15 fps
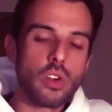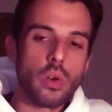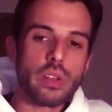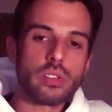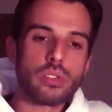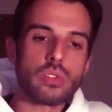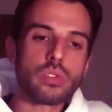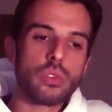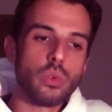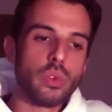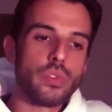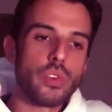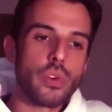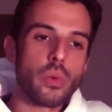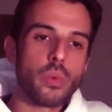going to school
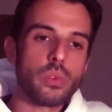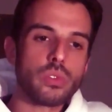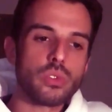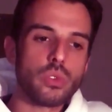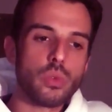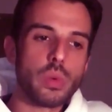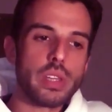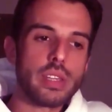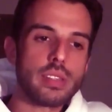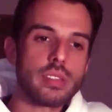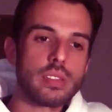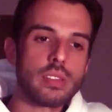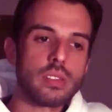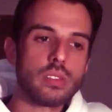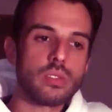for 2
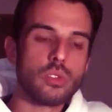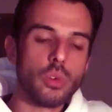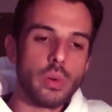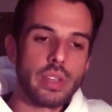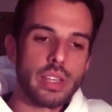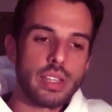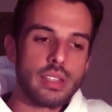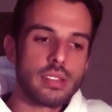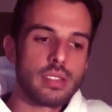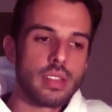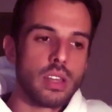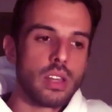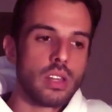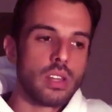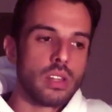weeks, doing it,
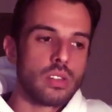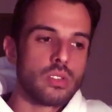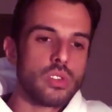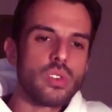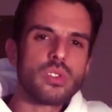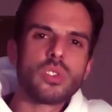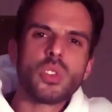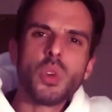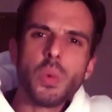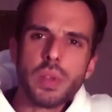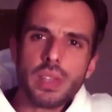just